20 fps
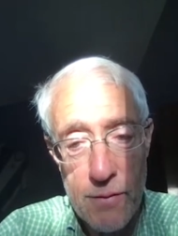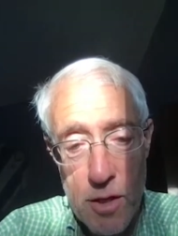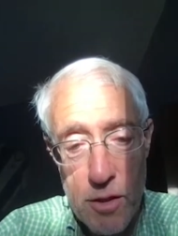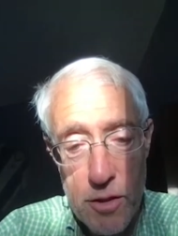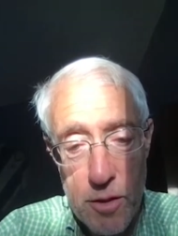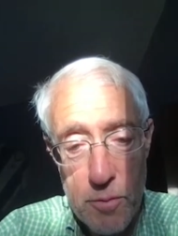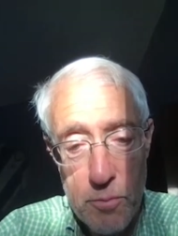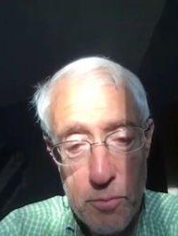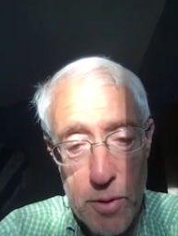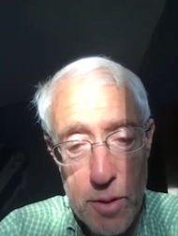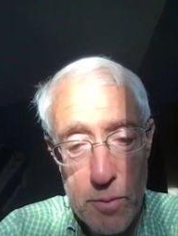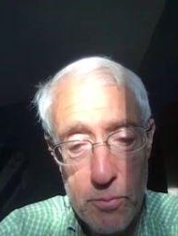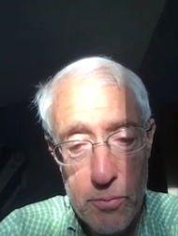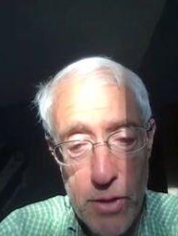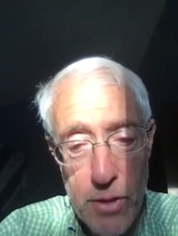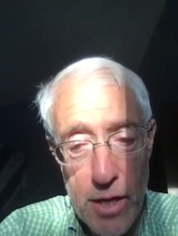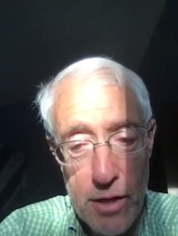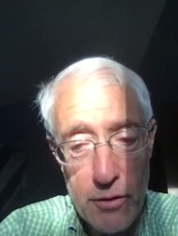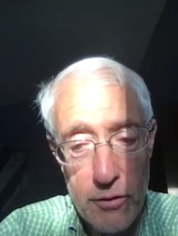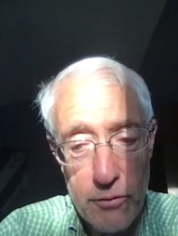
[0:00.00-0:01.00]
the people
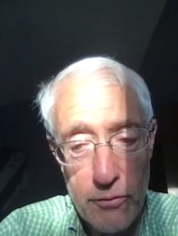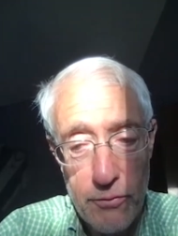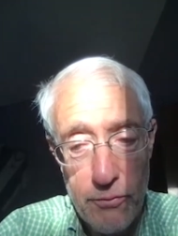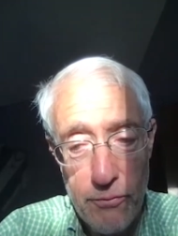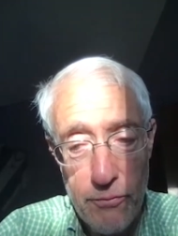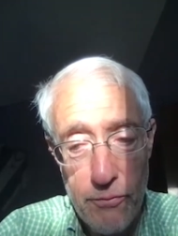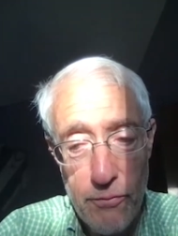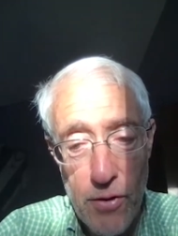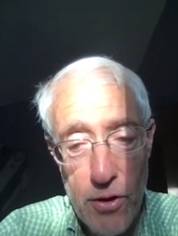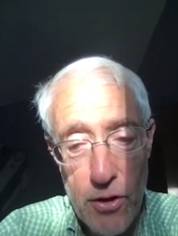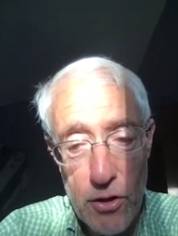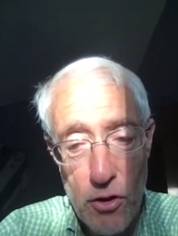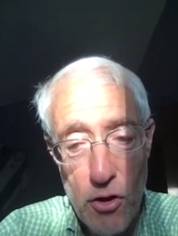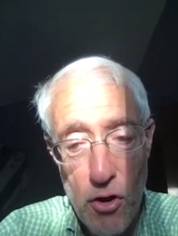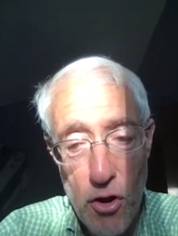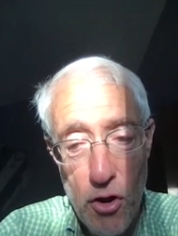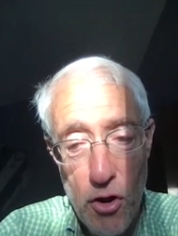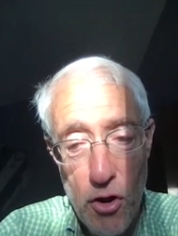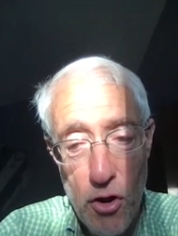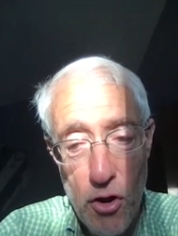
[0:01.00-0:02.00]
that a very
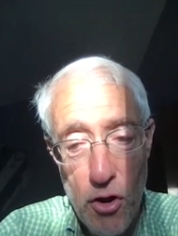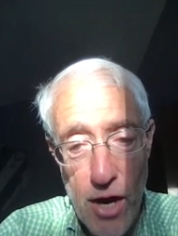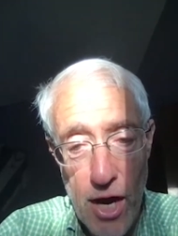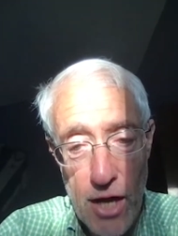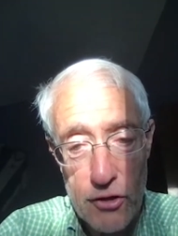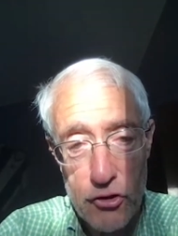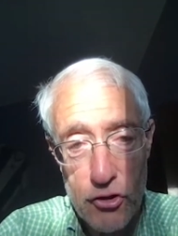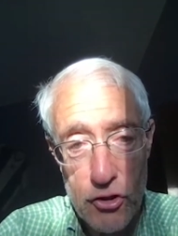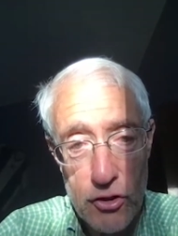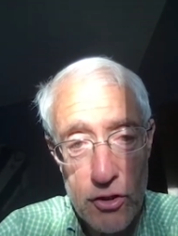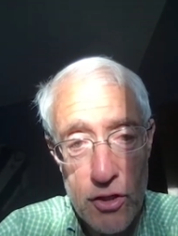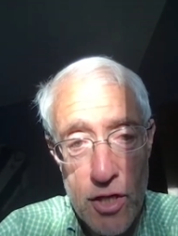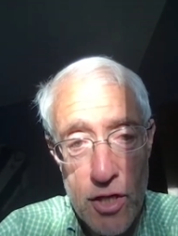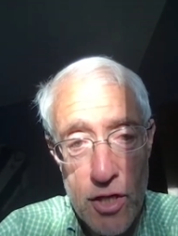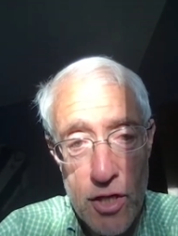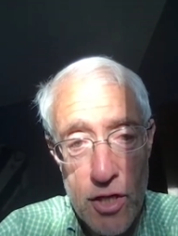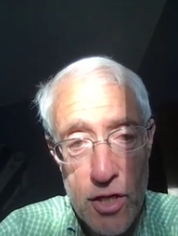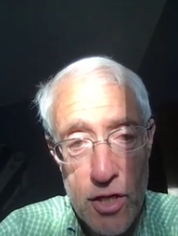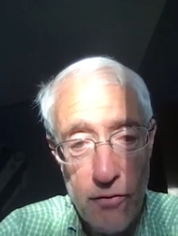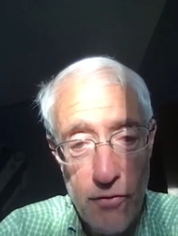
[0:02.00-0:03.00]
large fraction
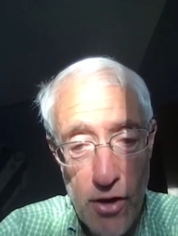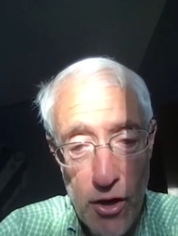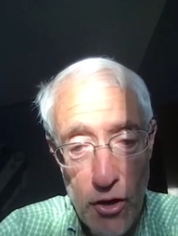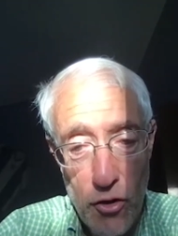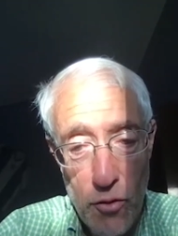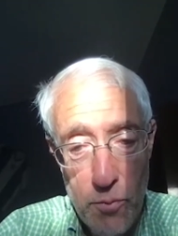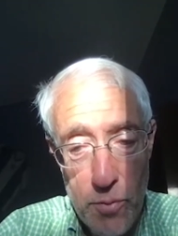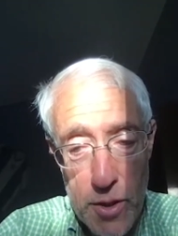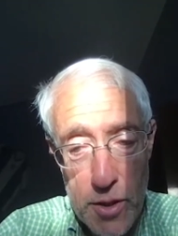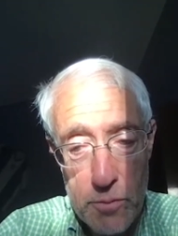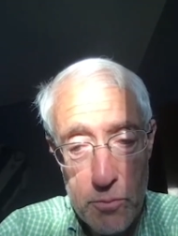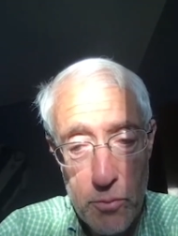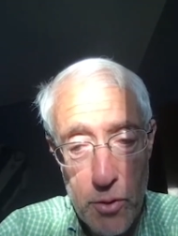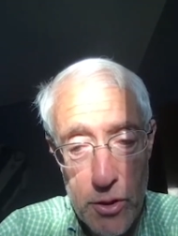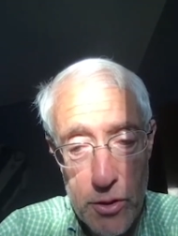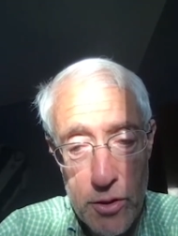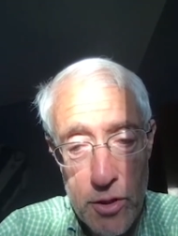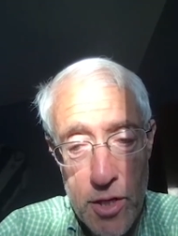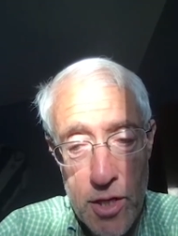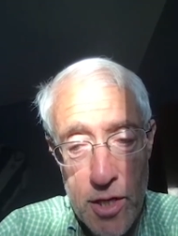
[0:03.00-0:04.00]
develop it,
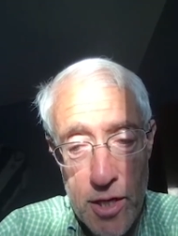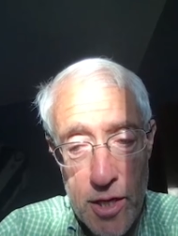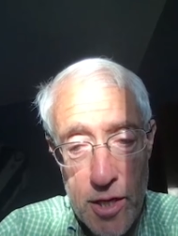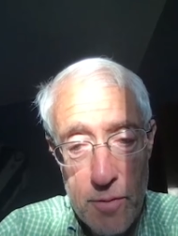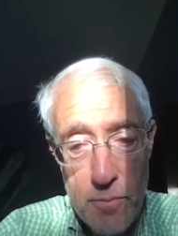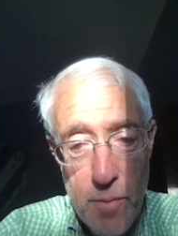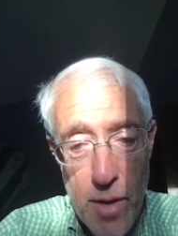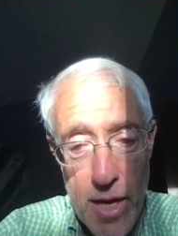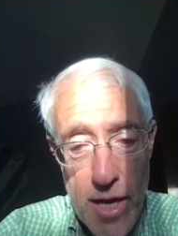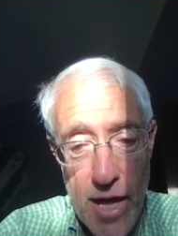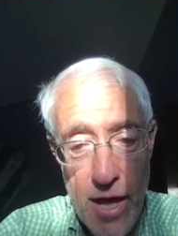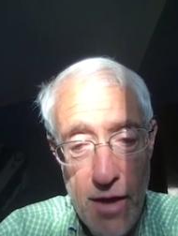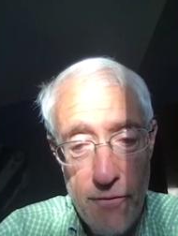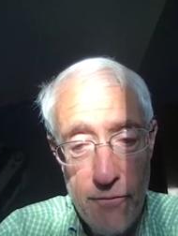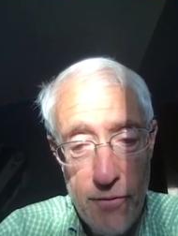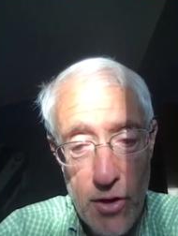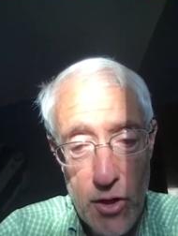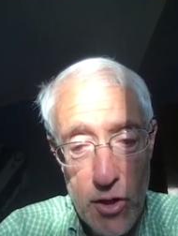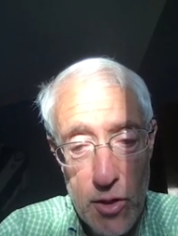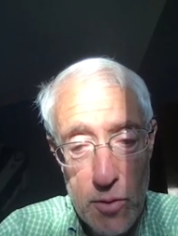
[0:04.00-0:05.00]
but it may have
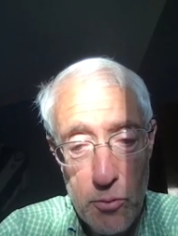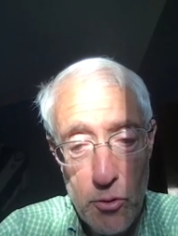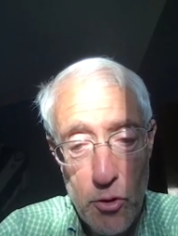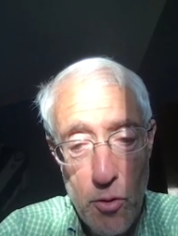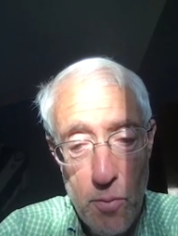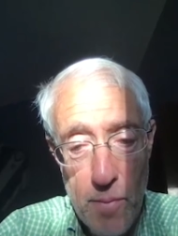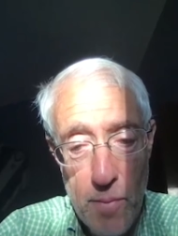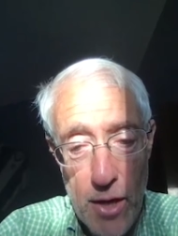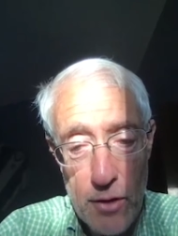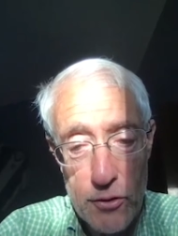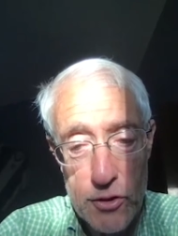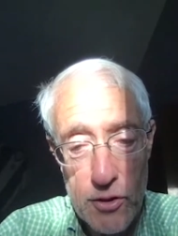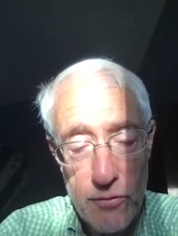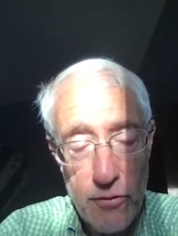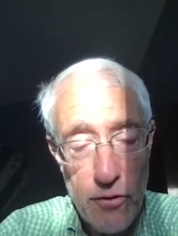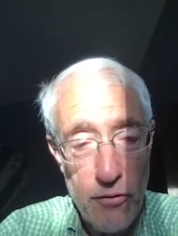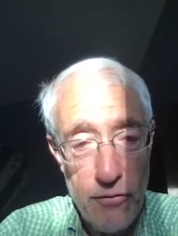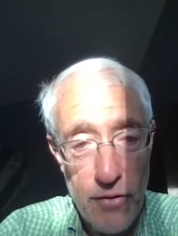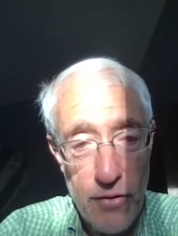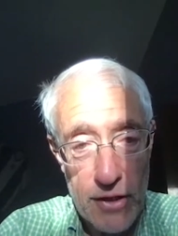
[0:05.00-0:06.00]
variable amounts of
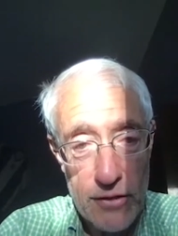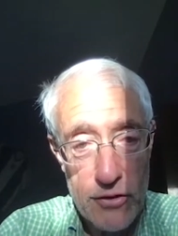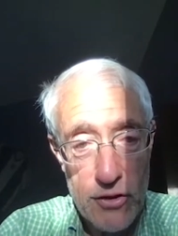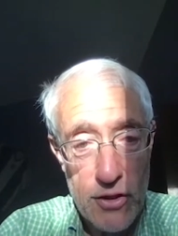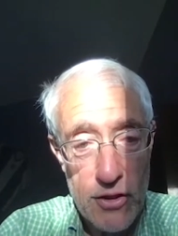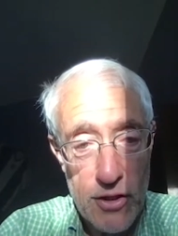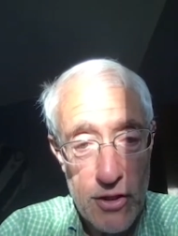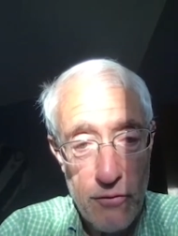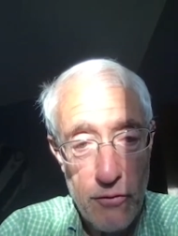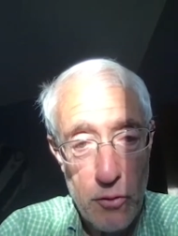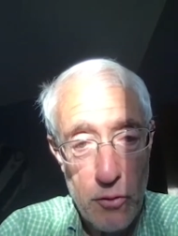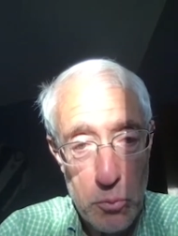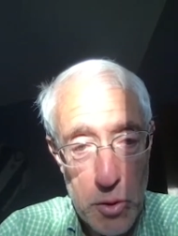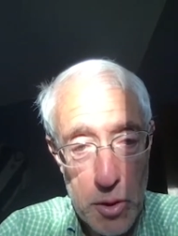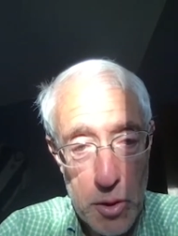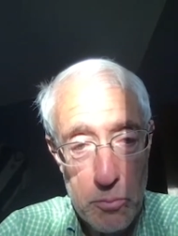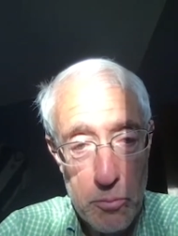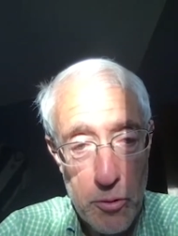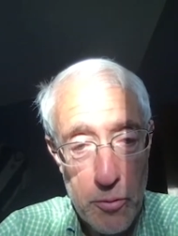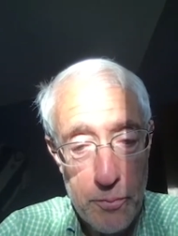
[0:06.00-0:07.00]
effects in different
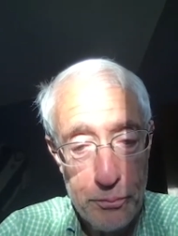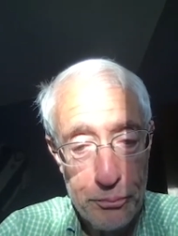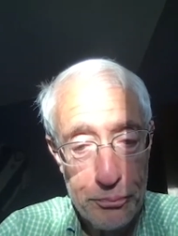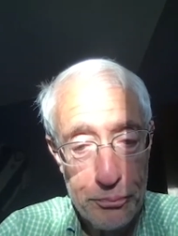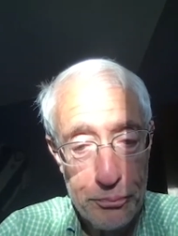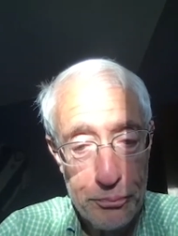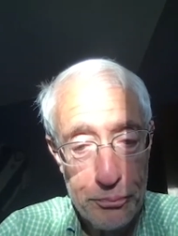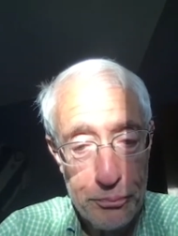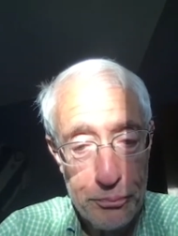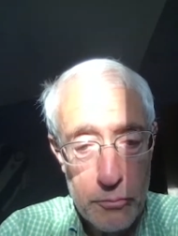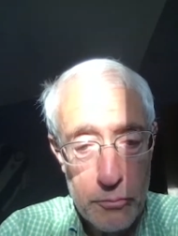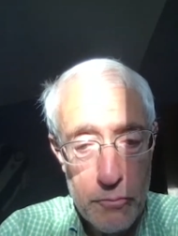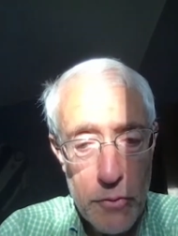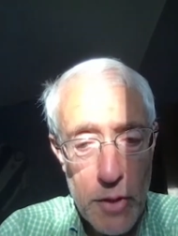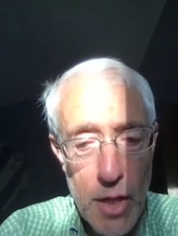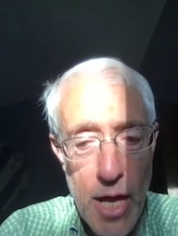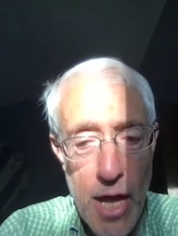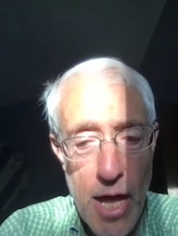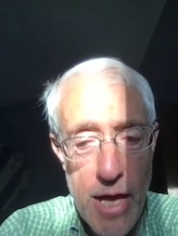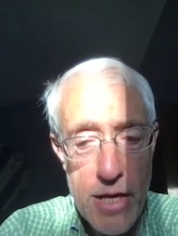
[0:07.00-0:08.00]
people.
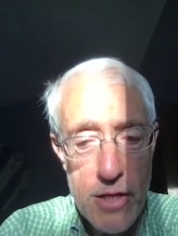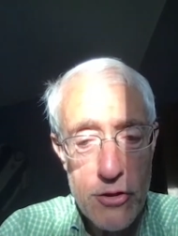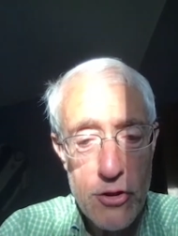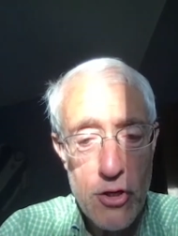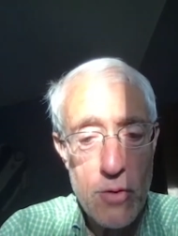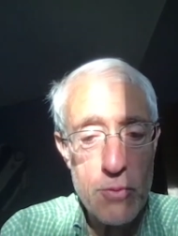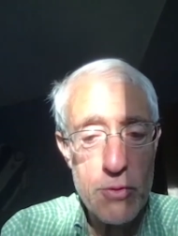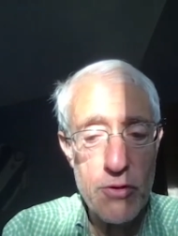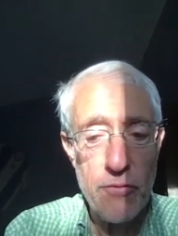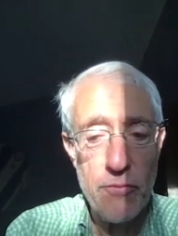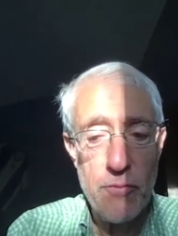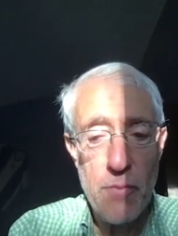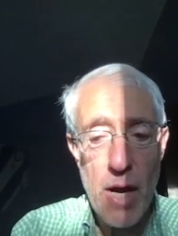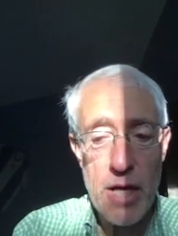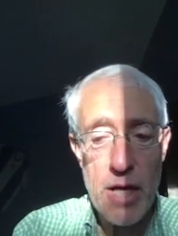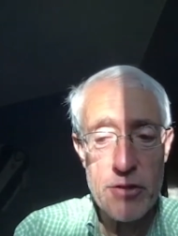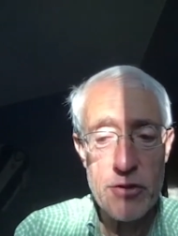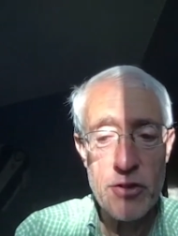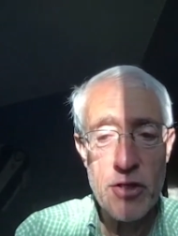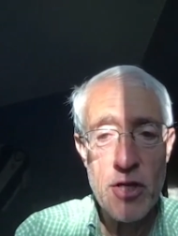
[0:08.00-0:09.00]
And in terms of
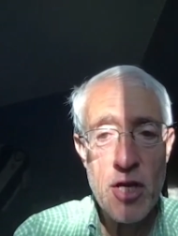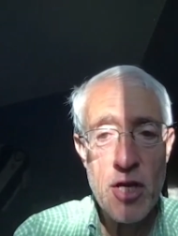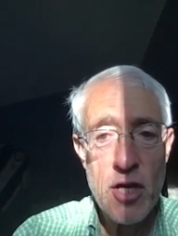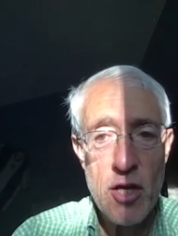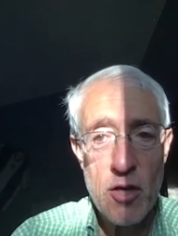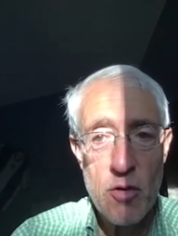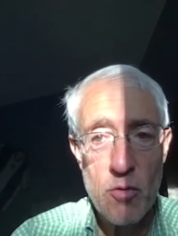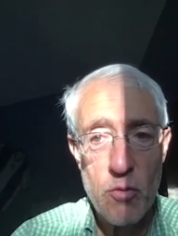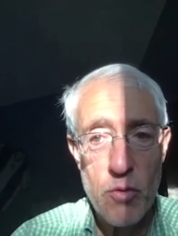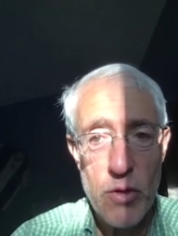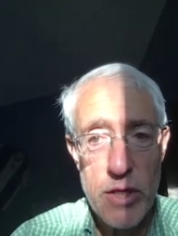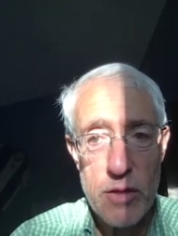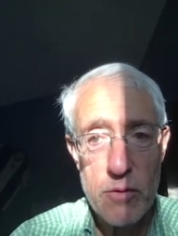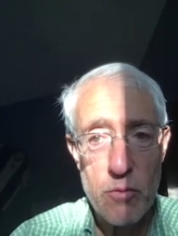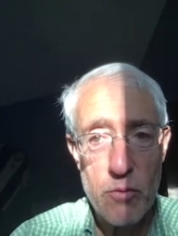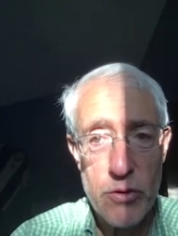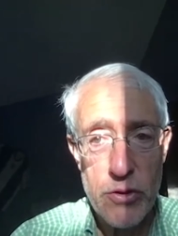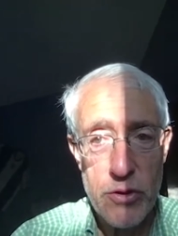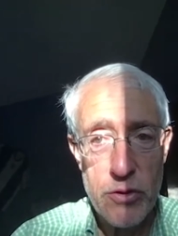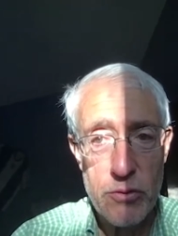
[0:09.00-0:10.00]
mice, we
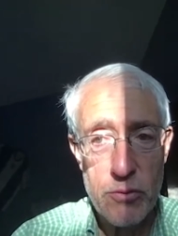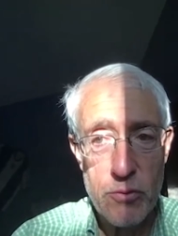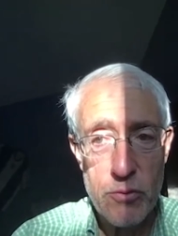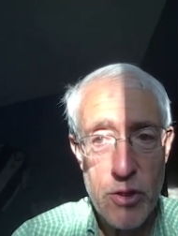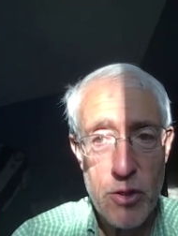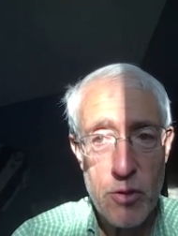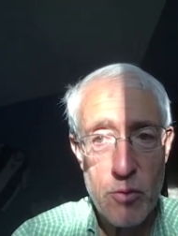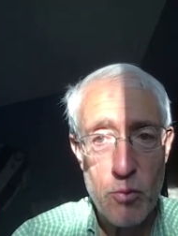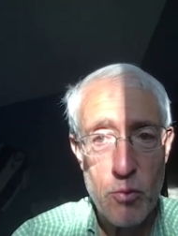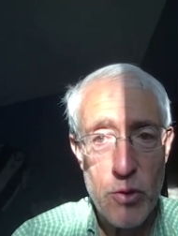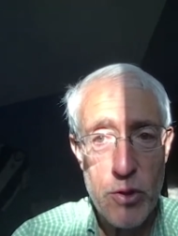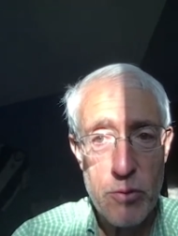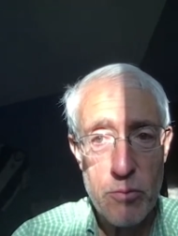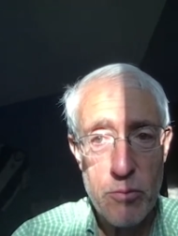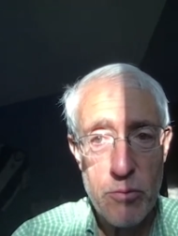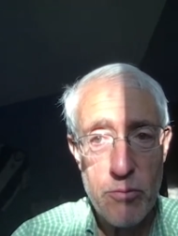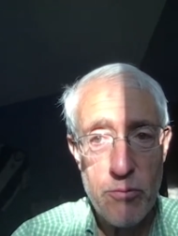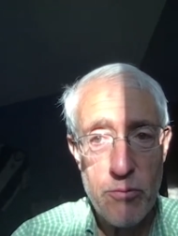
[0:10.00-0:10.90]
with the we